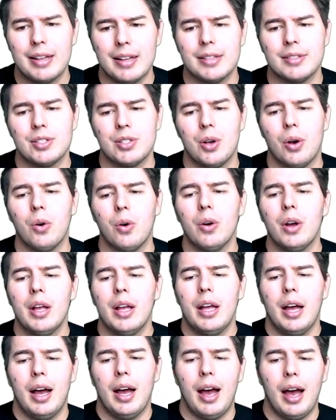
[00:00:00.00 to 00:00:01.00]
And so
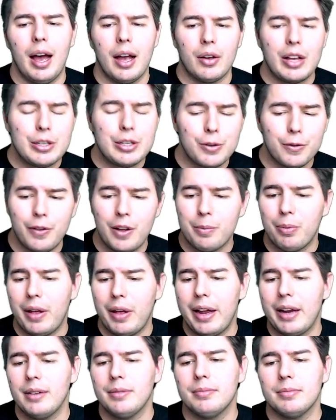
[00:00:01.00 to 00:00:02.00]
Glacial
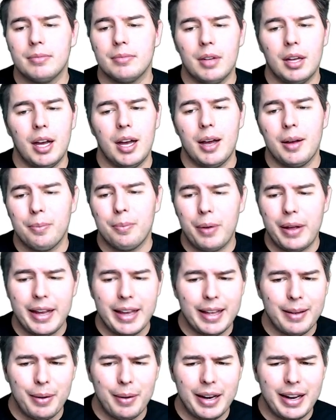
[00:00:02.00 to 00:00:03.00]
Floodplain,
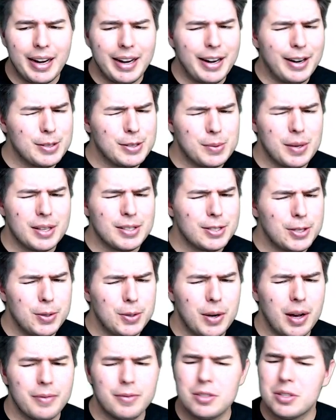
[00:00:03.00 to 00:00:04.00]
playing in here as well as 2
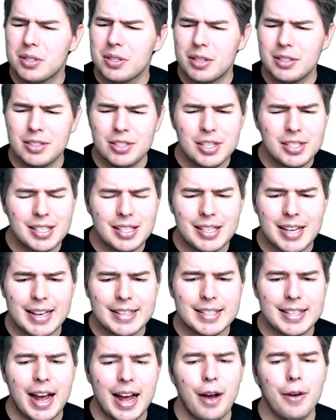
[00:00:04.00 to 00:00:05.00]
of, just to test
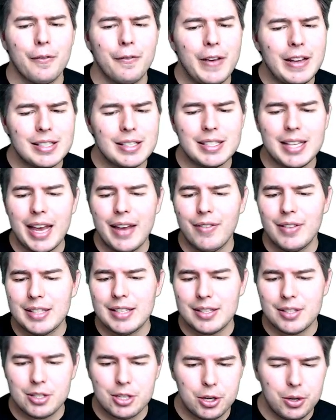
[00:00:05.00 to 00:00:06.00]
it out. Faceless Havens
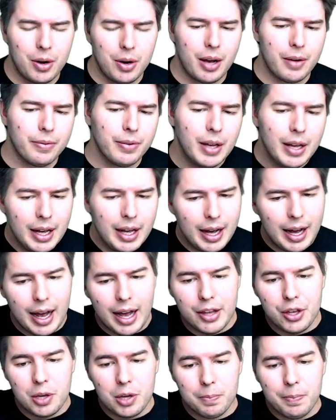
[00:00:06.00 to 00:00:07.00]
as a 2 of.
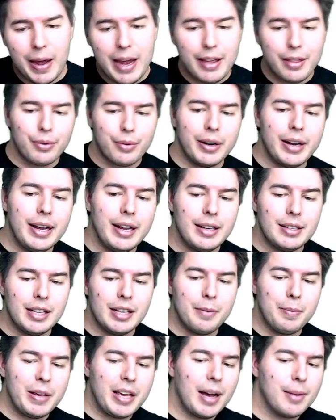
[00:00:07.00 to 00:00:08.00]
You can pay 3.
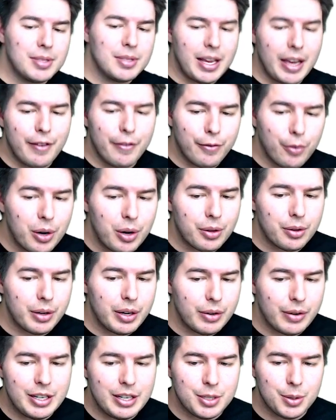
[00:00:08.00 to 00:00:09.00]
It becomes a 4/3
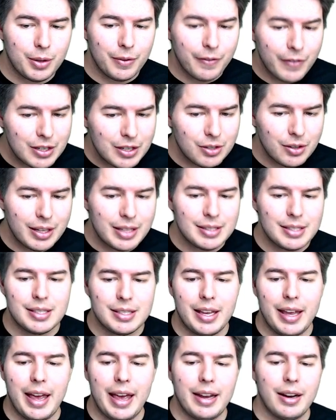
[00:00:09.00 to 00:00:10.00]
creature with vigilance
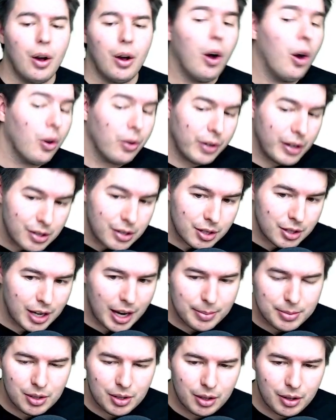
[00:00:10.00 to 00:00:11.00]
and all creature
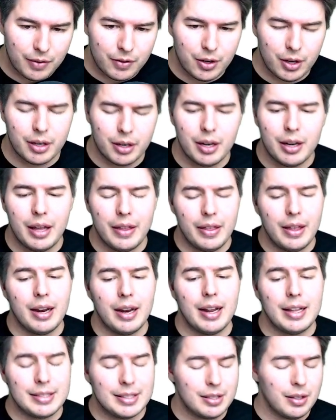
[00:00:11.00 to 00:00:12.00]
types in another turn, and then
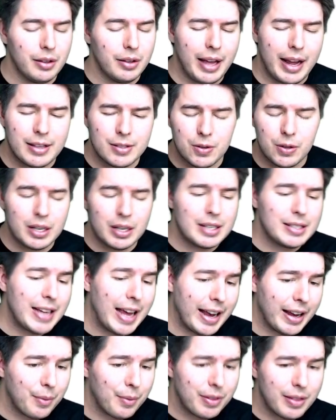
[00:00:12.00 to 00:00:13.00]
it's still lands, so you can
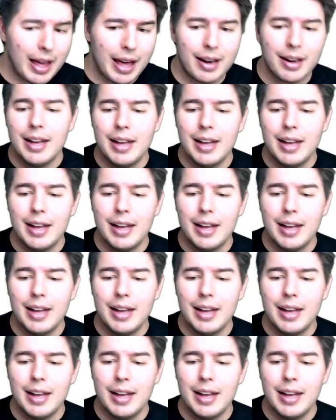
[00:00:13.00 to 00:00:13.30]
attack him with that.